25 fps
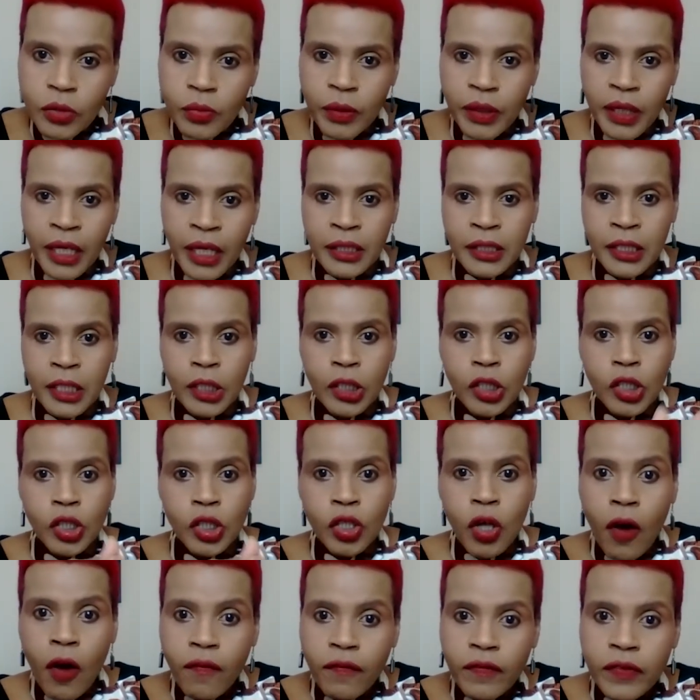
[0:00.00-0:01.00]
When I said
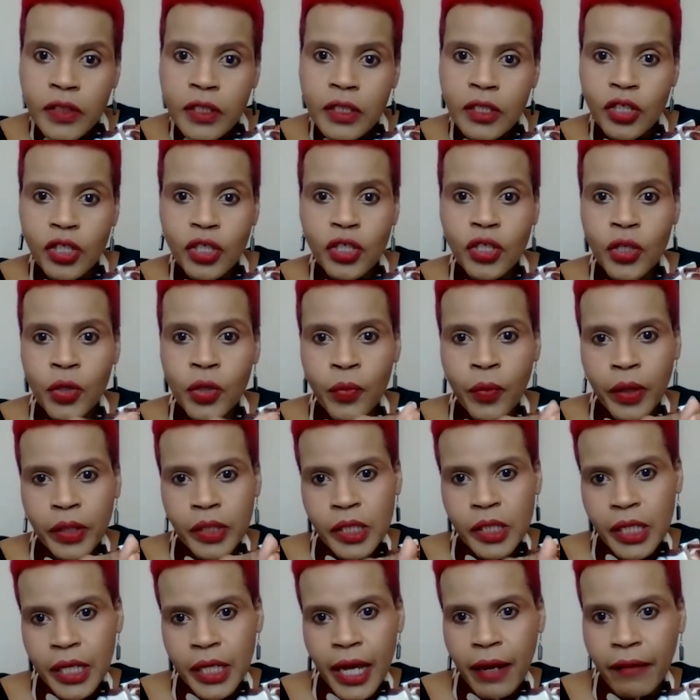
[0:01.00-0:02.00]
soft, she knew
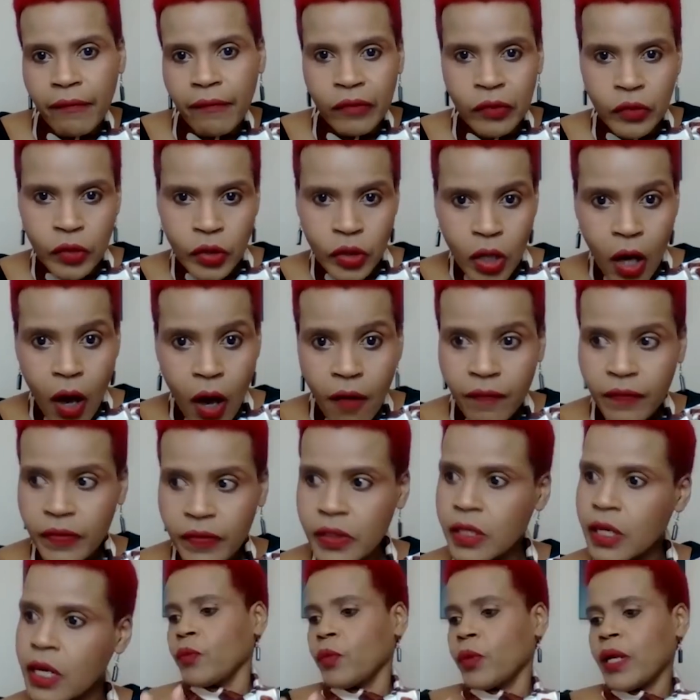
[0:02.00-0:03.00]
what to get for
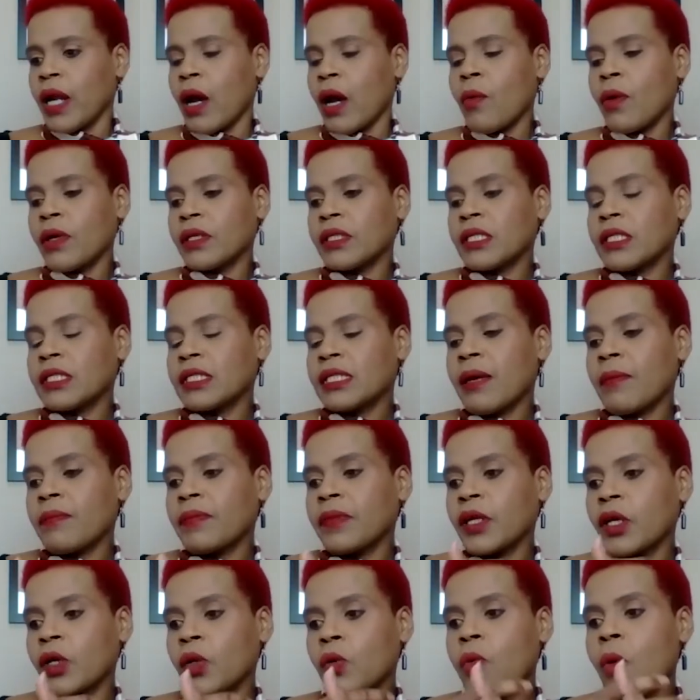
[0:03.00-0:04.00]
soft. When I wanted
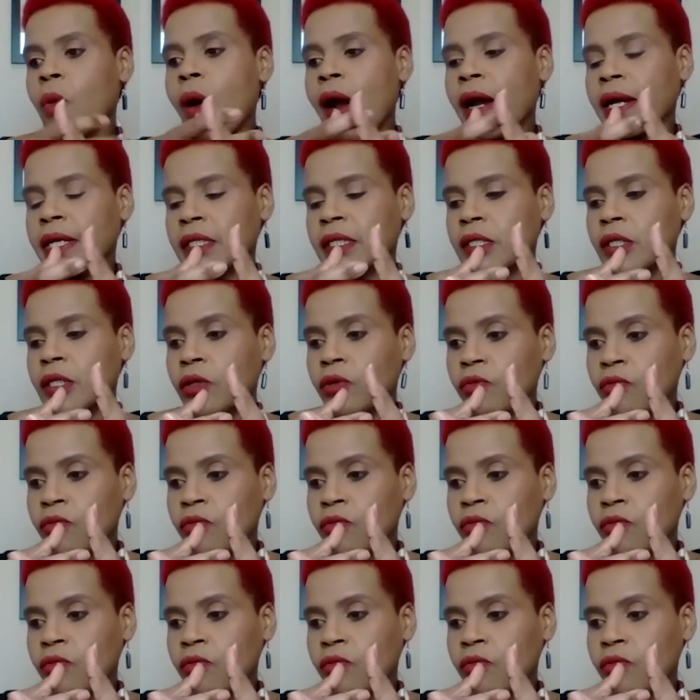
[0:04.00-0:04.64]
something quite,